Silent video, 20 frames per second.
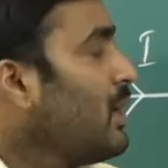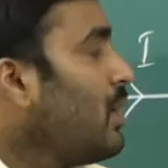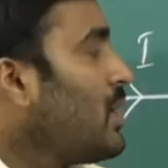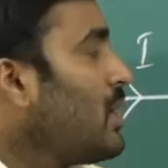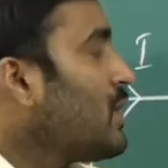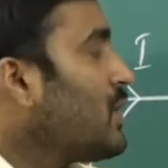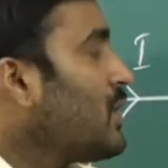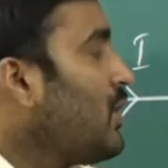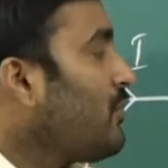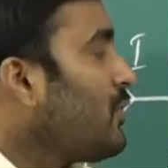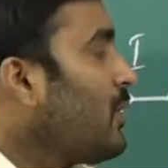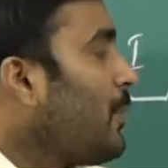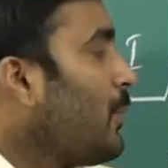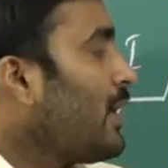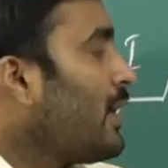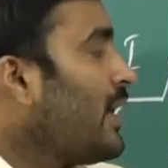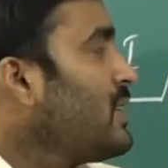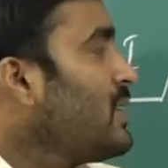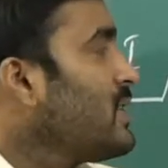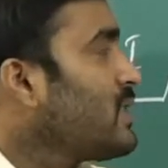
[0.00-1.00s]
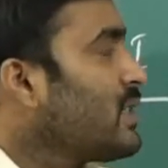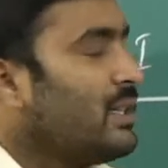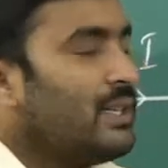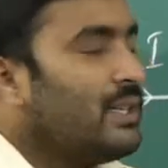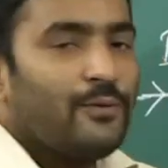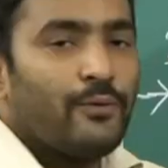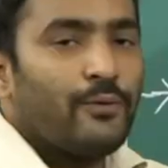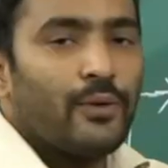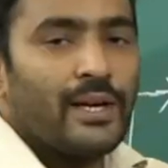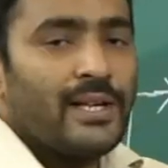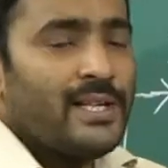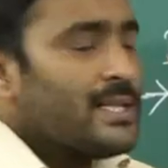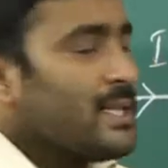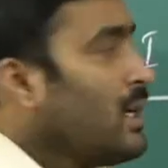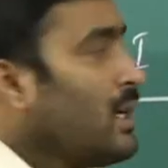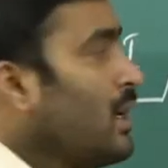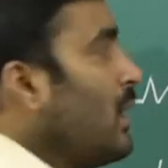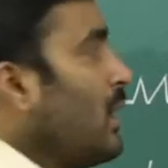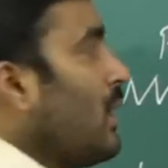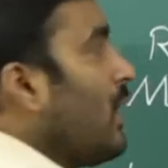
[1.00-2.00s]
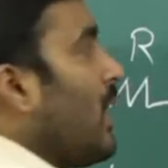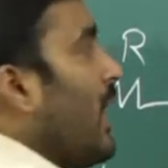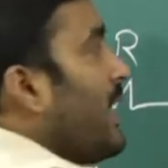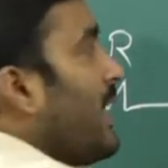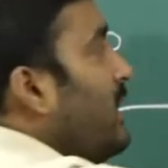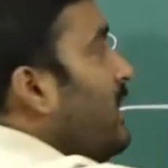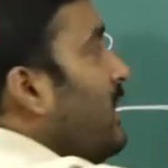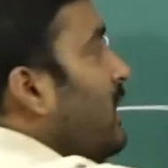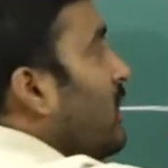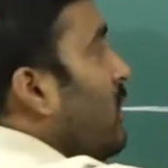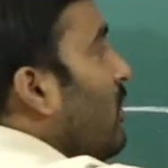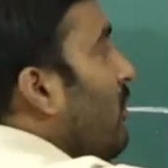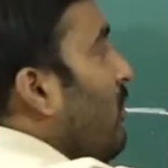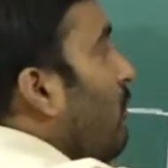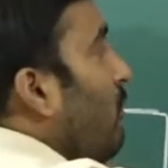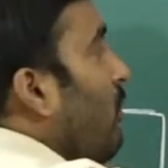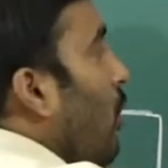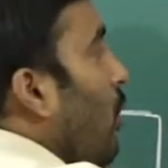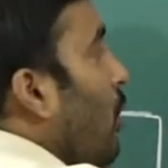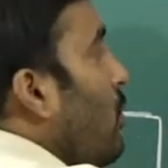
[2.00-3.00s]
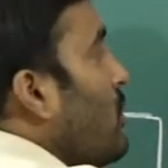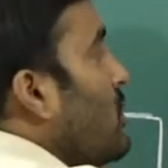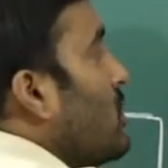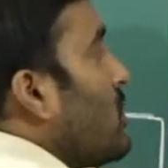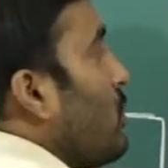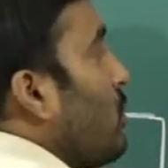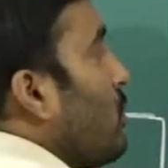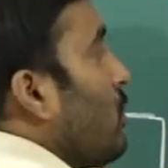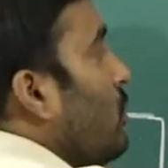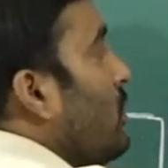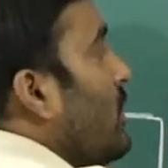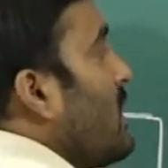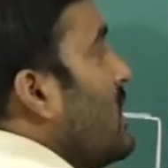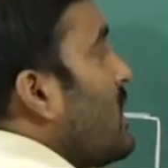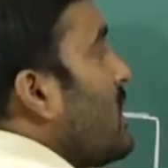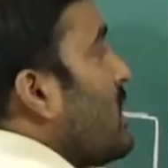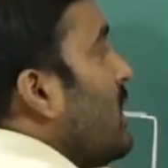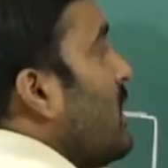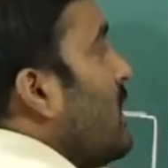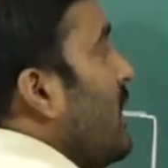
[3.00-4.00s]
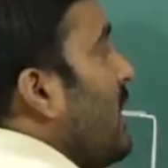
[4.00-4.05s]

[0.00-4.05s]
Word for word: because of the potential difference current flows through this